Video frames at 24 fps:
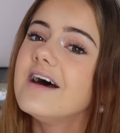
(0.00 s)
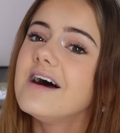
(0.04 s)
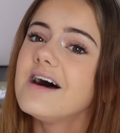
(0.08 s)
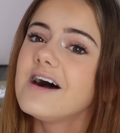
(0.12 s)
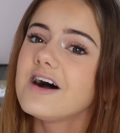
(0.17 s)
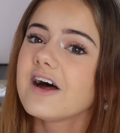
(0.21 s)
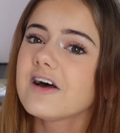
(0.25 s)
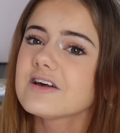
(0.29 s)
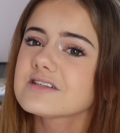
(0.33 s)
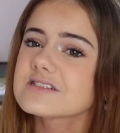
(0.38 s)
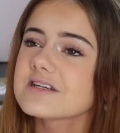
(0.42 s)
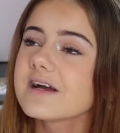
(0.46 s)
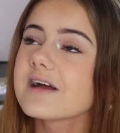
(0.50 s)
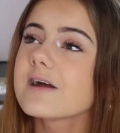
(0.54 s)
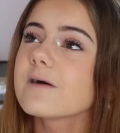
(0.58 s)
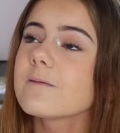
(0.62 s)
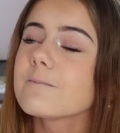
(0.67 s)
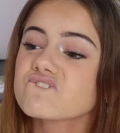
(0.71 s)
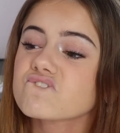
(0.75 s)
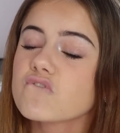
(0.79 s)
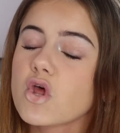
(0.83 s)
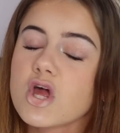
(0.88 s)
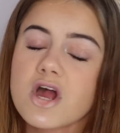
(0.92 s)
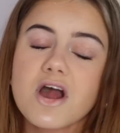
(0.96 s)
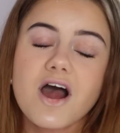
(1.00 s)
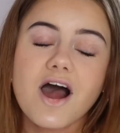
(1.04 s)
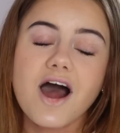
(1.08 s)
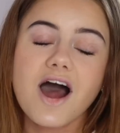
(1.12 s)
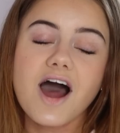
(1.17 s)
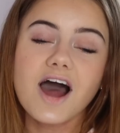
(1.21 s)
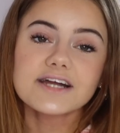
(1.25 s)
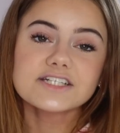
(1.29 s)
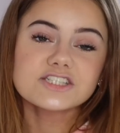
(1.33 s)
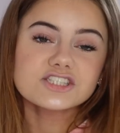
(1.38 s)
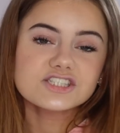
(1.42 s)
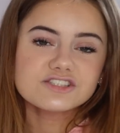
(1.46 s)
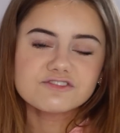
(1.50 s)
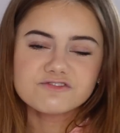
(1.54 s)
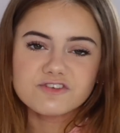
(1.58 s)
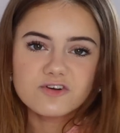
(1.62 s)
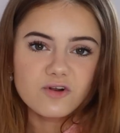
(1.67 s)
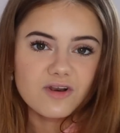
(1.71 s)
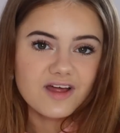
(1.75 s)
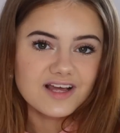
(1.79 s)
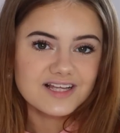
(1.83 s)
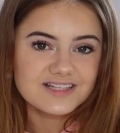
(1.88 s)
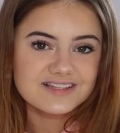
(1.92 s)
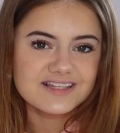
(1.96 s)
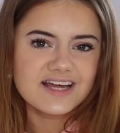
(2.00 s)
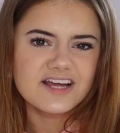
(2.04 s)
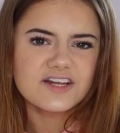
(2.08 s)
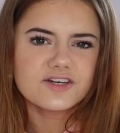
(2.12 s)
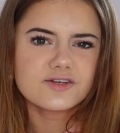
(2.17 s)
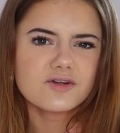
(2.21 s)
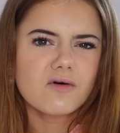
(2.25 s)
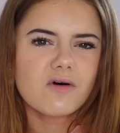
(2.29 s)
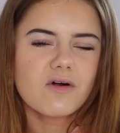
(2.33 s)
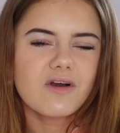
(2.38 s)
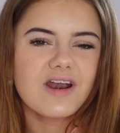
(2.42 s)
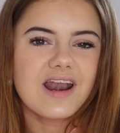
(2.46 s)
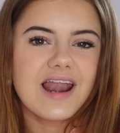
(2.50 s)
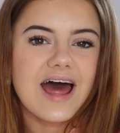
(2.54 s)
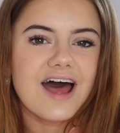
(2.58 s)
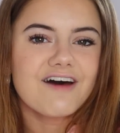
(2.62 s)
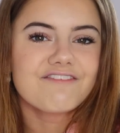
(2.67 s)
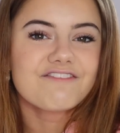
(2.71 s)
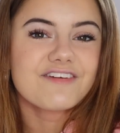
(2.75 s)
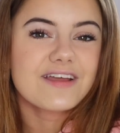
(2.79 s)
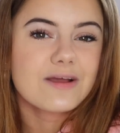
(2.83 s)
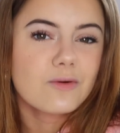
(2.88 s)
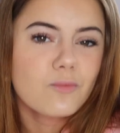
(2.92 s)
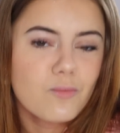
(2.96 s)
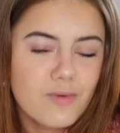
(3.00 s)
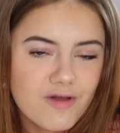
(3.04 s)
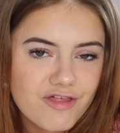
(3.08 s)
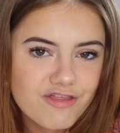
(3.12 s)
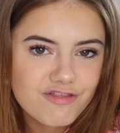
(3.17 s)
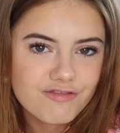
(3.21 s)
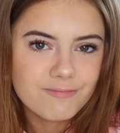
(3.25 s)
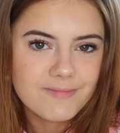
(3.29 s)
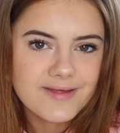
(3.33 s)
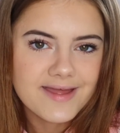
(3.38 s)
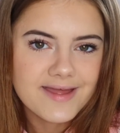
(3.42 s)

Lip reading: And I was like, I just feel like they're not laughing with